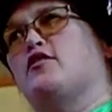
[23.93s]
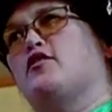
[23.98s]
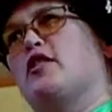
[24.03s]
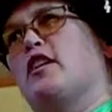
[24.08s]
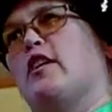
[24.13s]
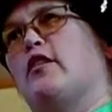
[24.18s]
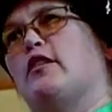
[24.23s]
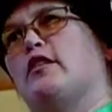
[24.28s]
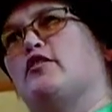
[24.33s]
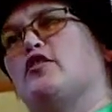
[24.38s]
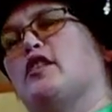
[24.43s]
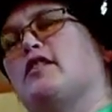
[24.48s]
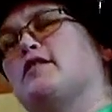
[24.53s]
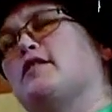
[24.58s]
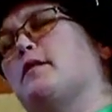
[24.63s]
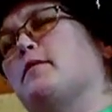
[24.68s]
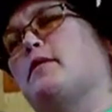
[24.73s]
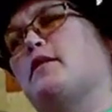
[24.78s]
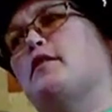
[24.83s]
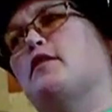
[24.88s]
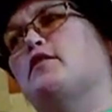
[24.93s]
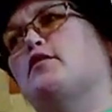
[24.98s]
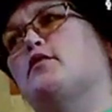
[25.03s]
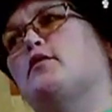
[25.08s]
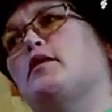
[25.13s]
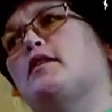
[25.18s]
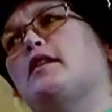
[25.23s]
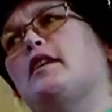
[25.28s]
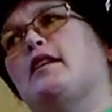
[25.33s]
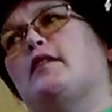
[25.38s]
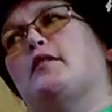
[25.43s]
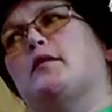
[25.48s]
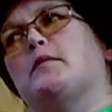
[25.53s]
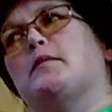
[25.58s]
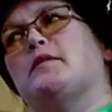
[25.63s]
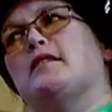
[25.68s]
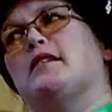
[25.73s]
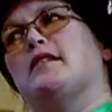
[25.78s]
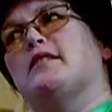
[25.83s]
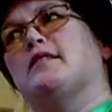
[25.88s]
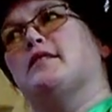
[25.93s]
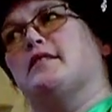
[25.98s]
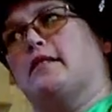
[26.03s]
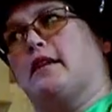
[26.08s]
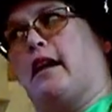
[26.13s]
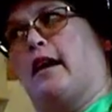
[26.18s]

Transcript: challenge had something to do with kingdoms because